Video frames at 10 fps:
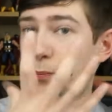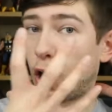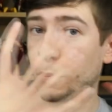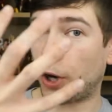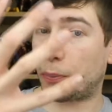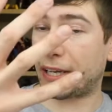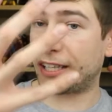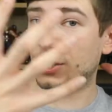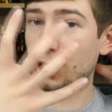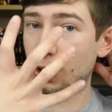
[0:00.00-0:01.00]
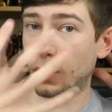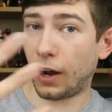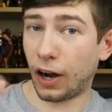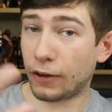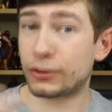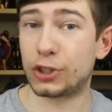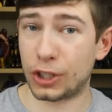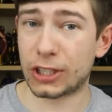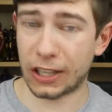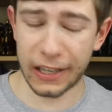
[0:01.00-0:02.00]
open up in two halves,
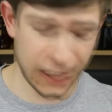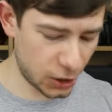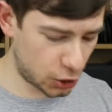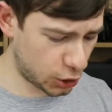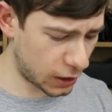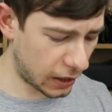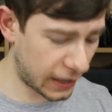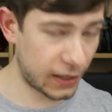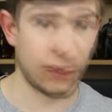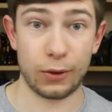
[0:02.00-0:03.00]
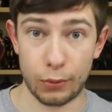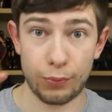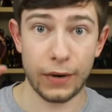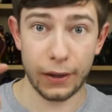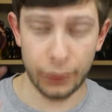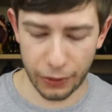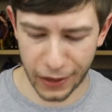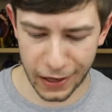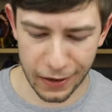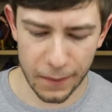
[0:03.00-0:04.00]
just like it should, like the real
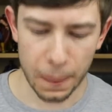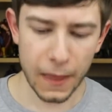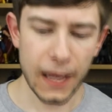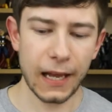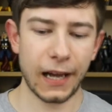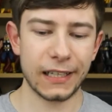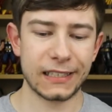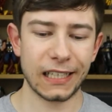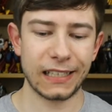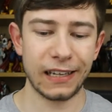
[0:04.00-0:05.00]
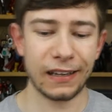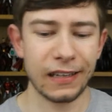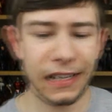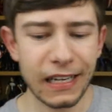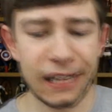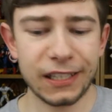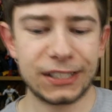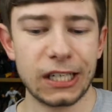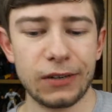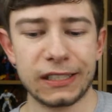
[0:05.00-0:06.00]
thing. It says here, in the
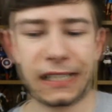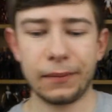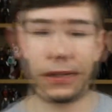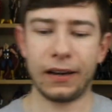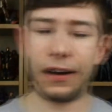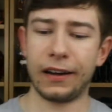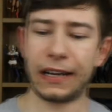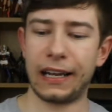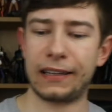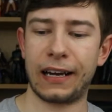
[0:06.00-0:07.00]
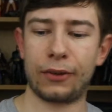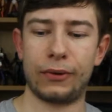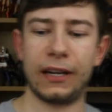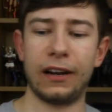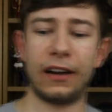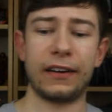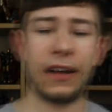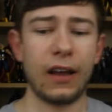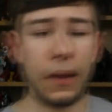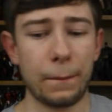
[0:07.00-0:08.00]
series, Kimberly Hart and Catherine Hellard
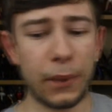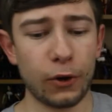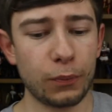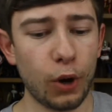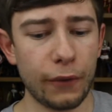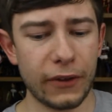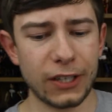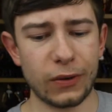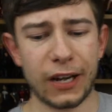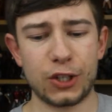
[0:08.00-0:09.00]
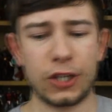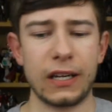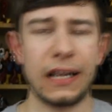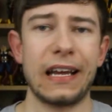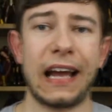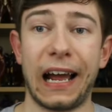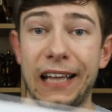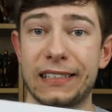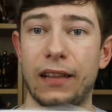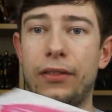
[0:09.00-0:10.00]
both morph into action
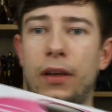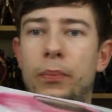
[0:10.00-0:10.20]
as the